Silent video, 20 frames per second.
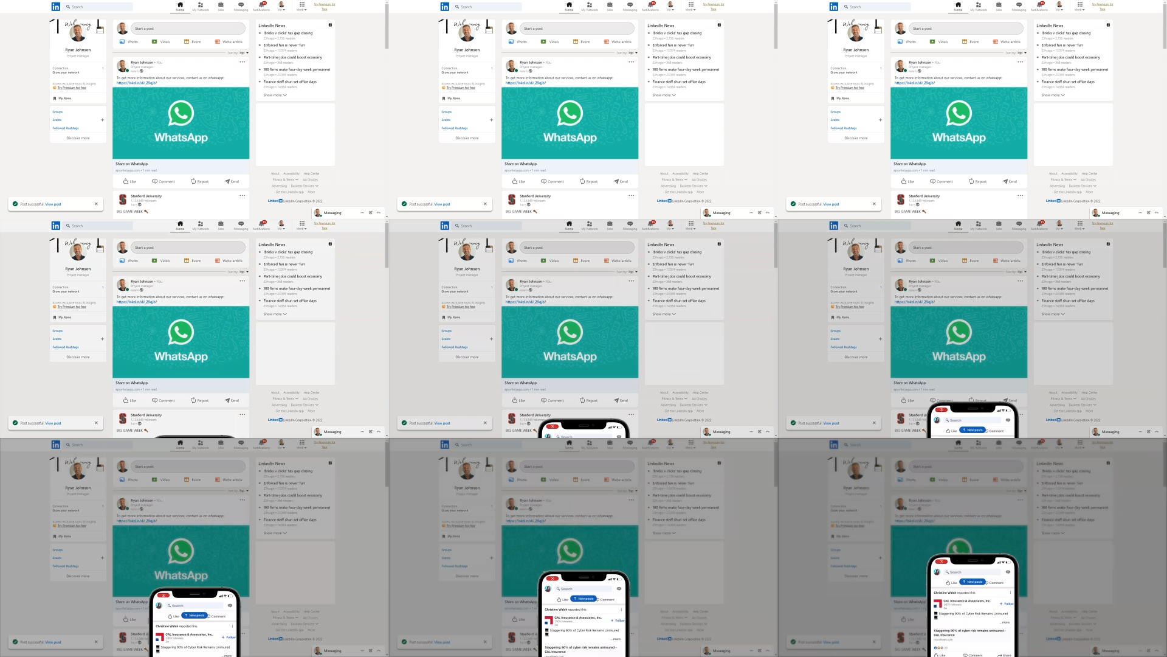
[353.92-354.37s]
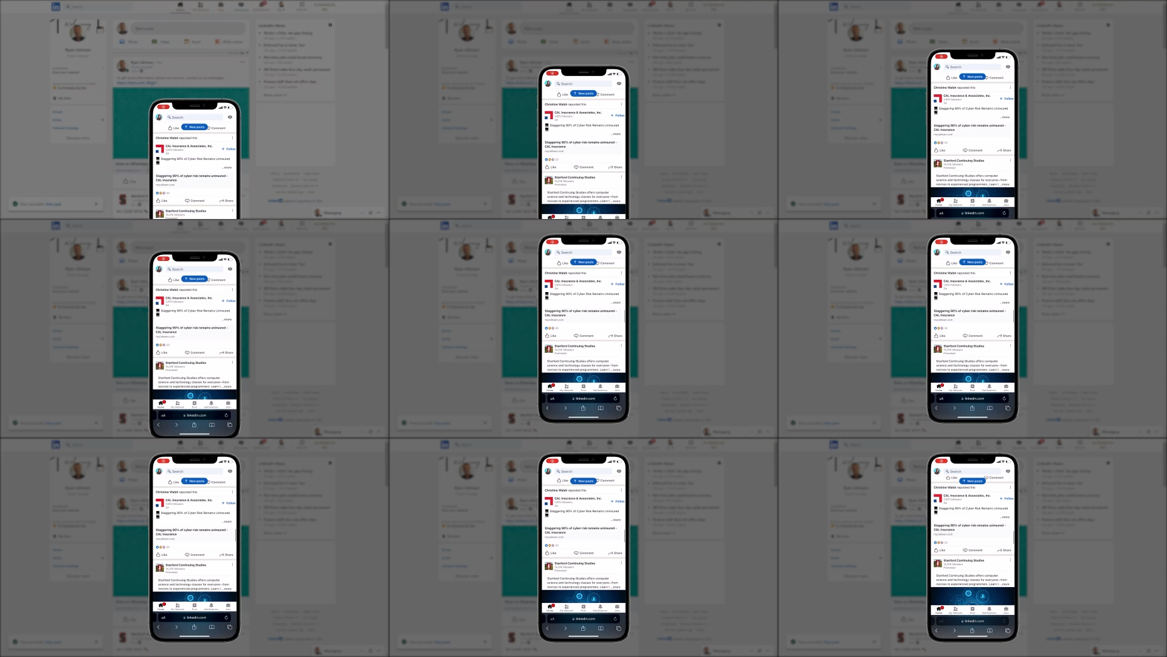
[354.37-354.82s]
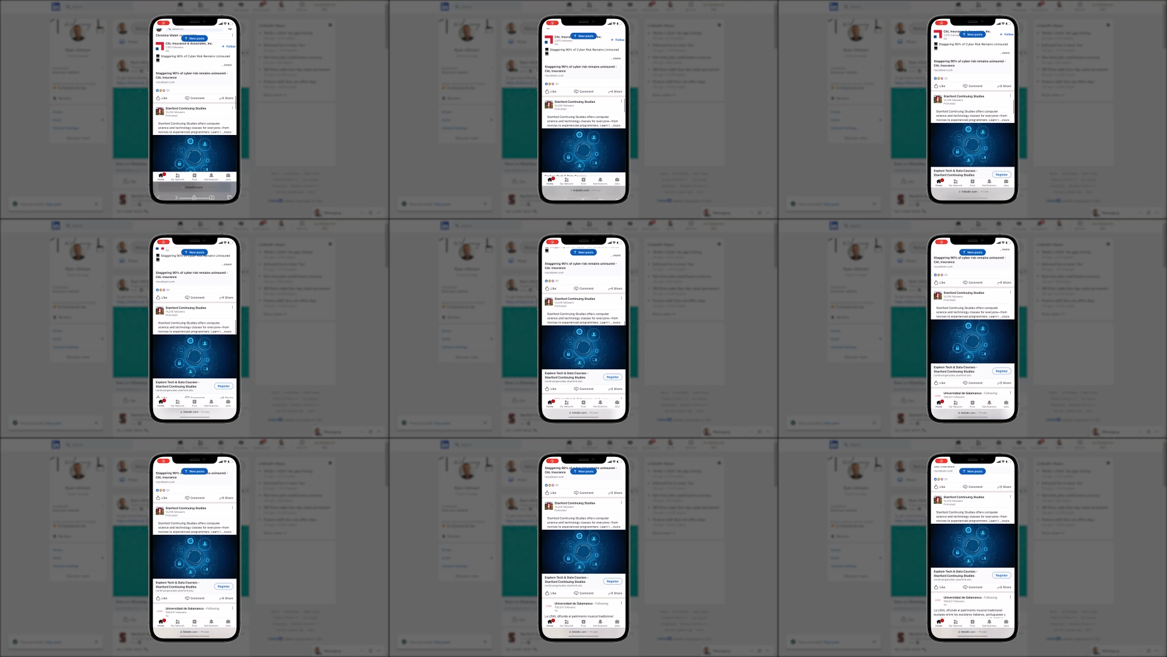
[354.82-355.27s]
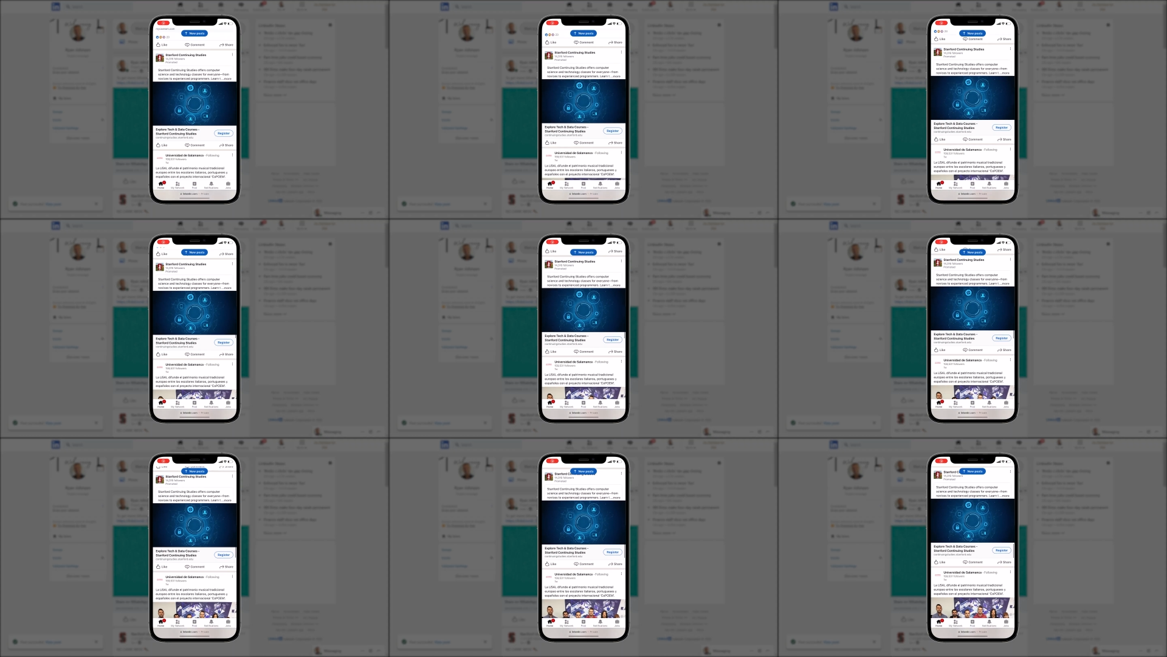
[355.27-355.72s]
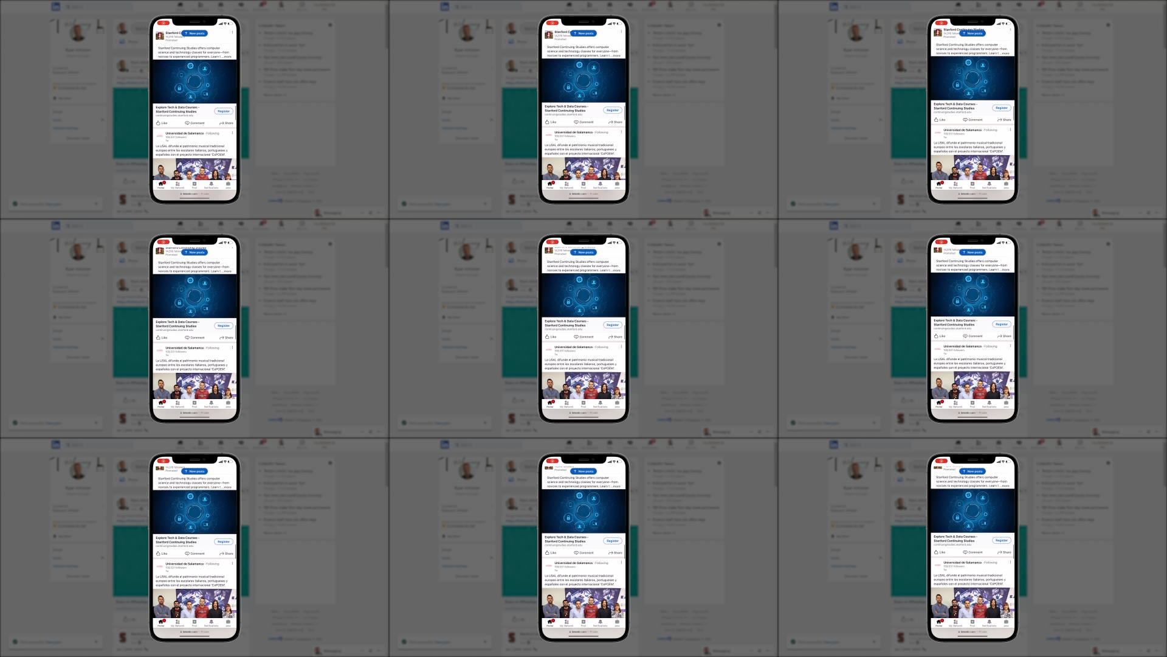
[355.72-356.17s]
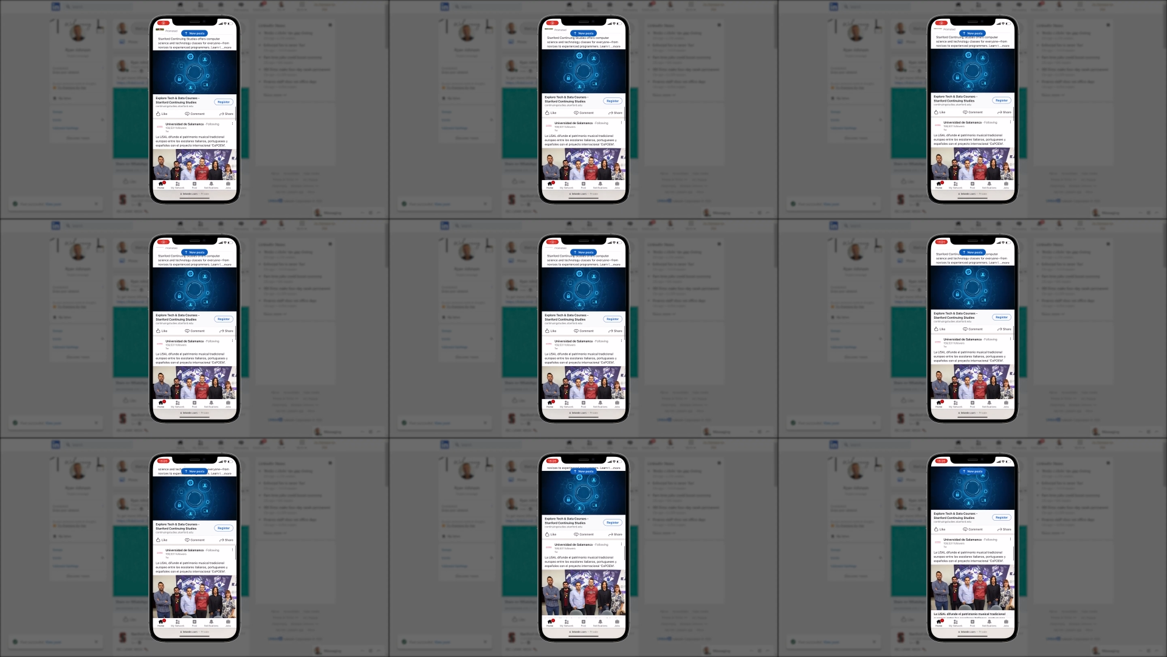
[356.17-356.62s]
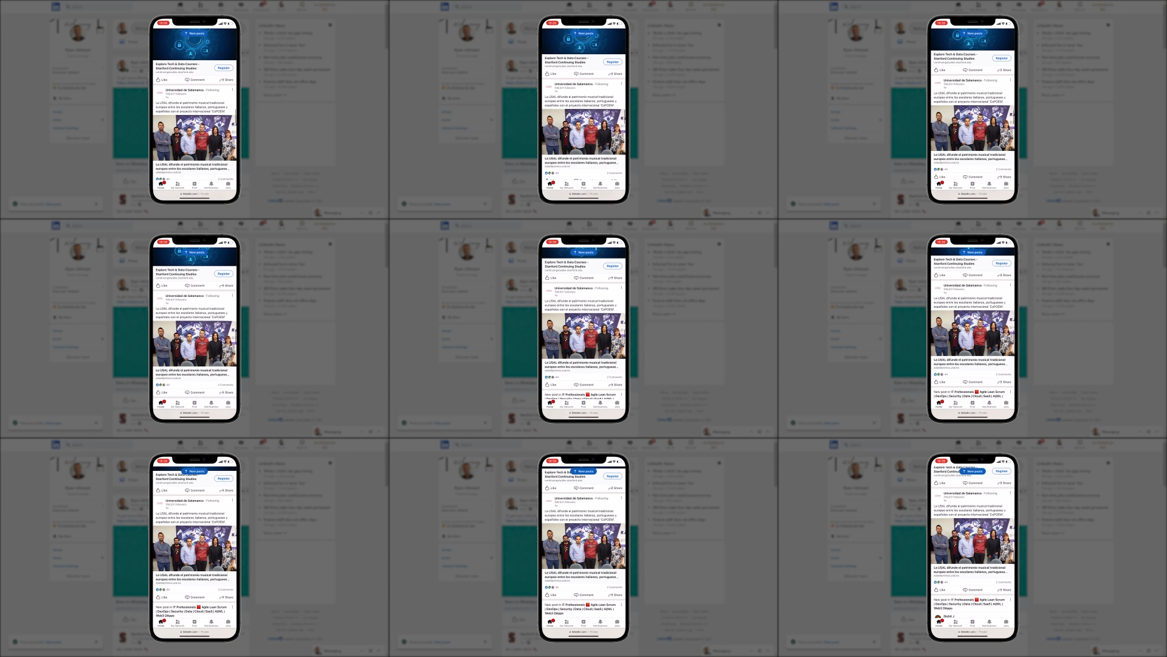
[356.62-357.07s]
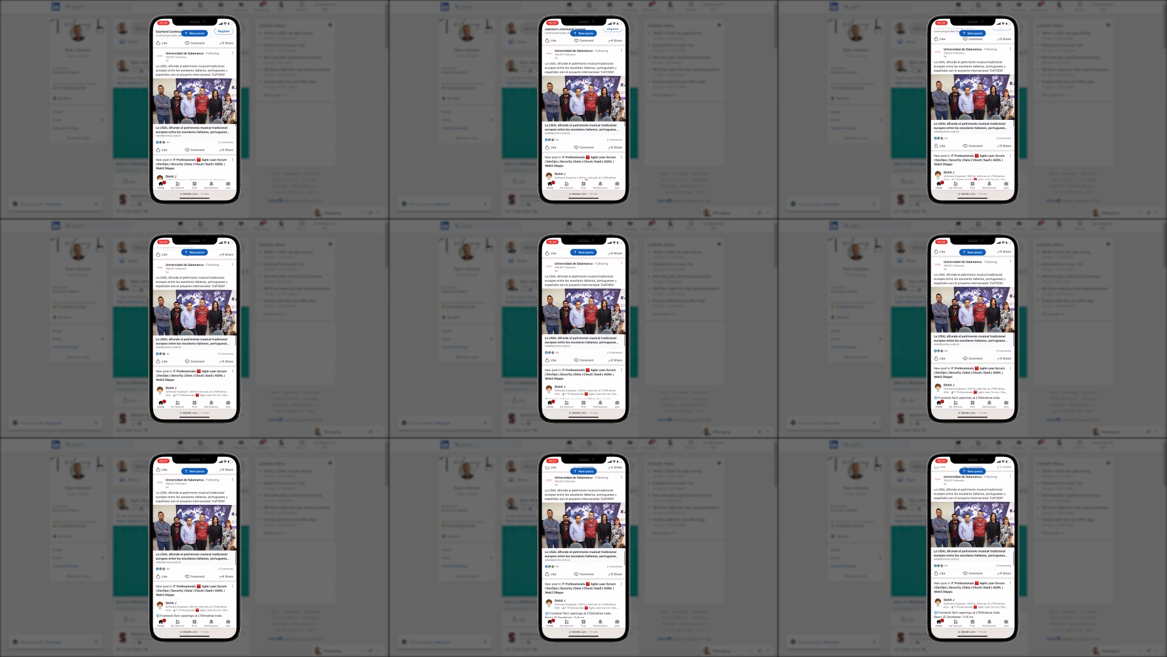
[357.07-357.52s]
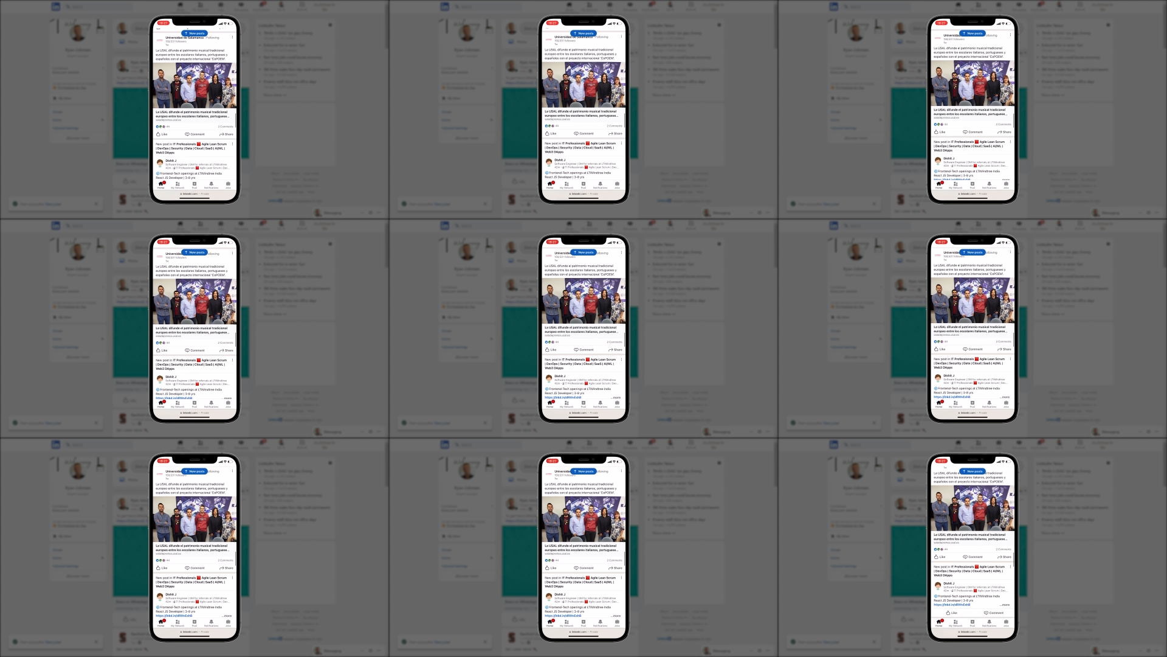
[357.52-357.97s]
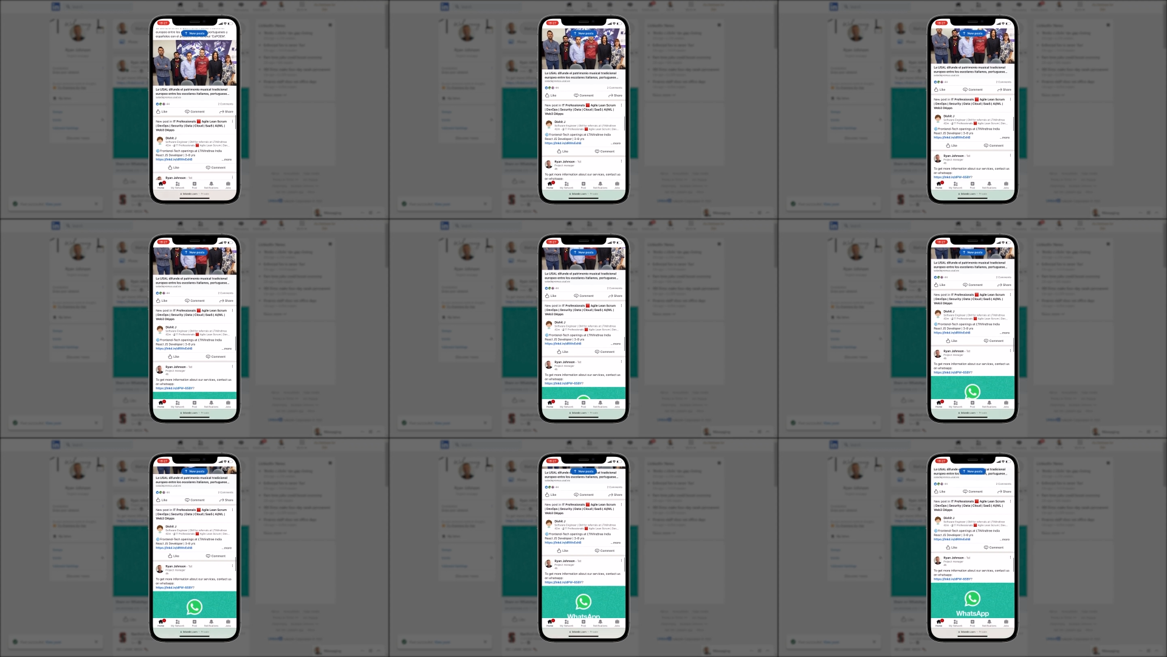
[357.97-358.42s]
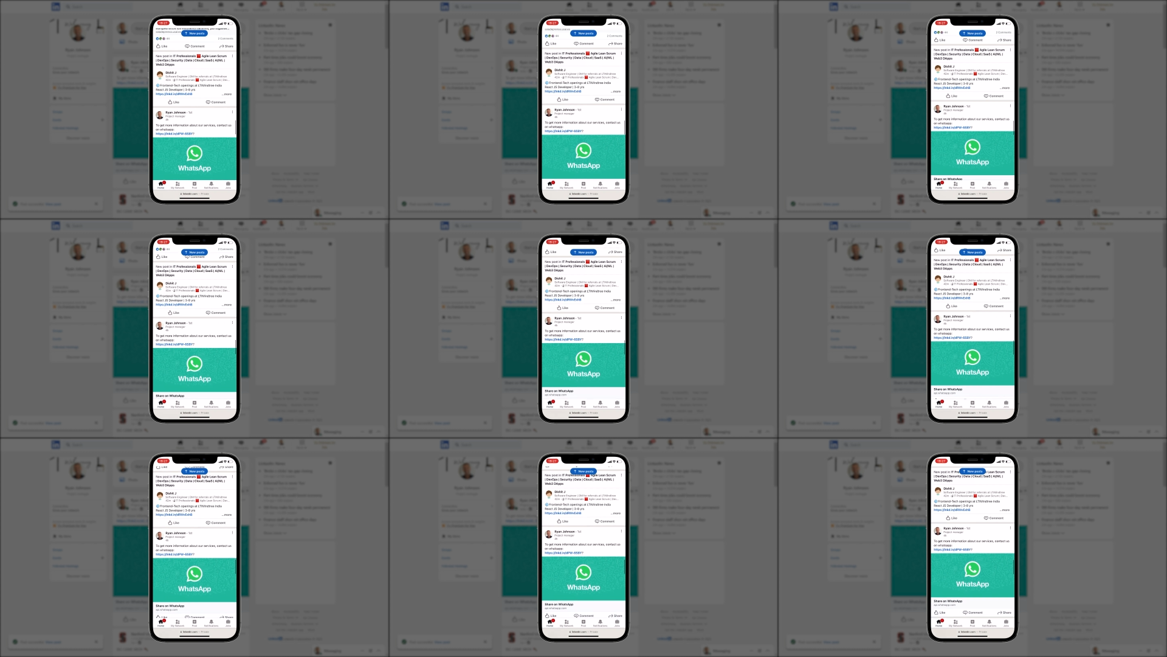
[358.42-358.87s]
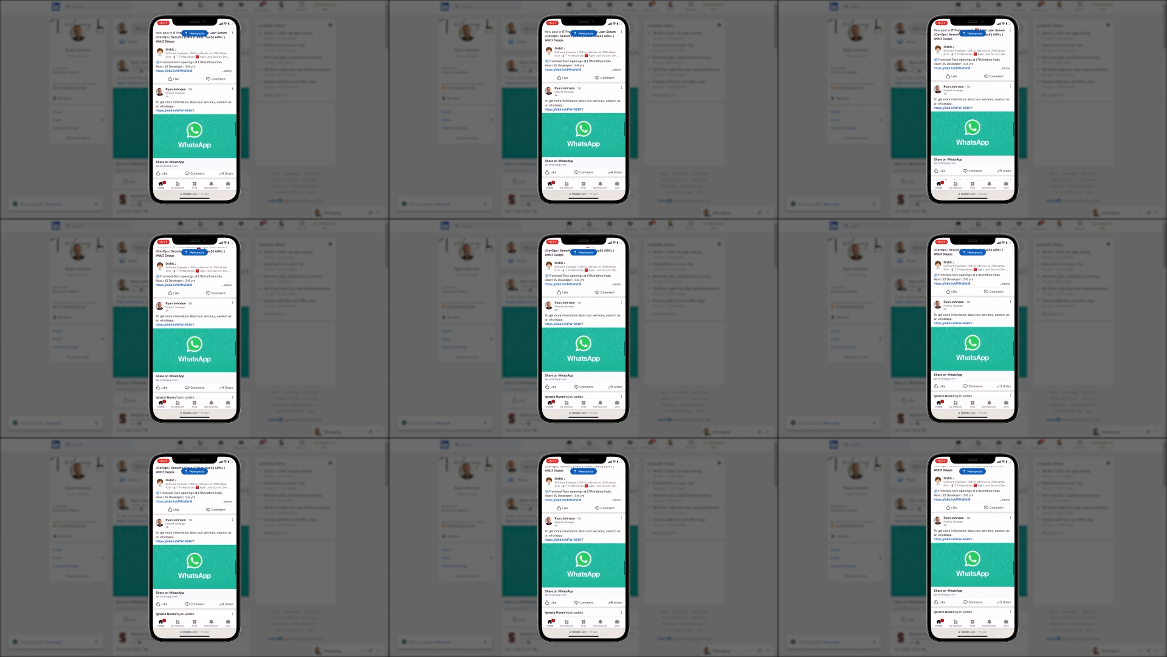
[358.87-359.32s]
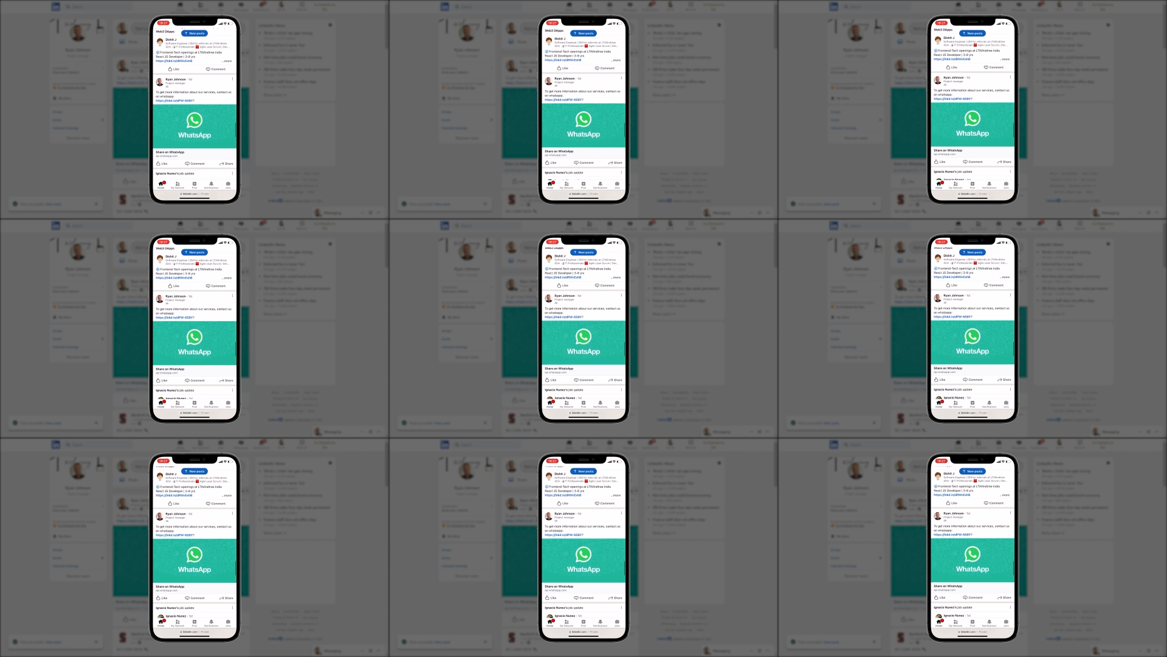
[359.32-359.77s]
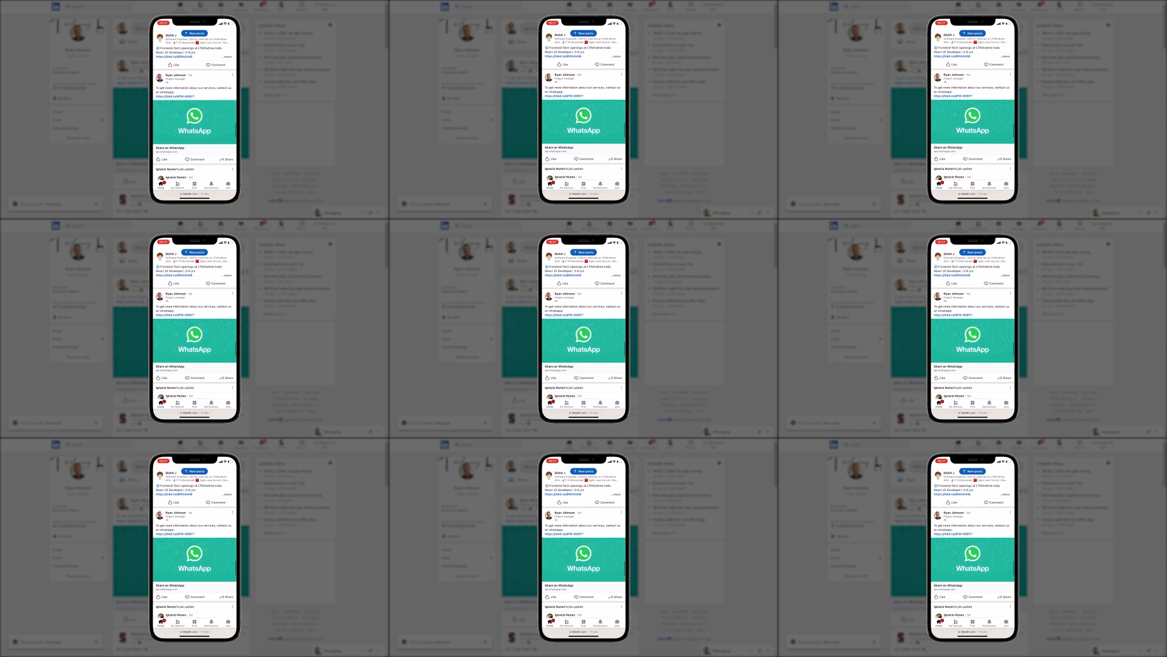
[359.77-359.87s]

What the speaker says: (no speaker visible)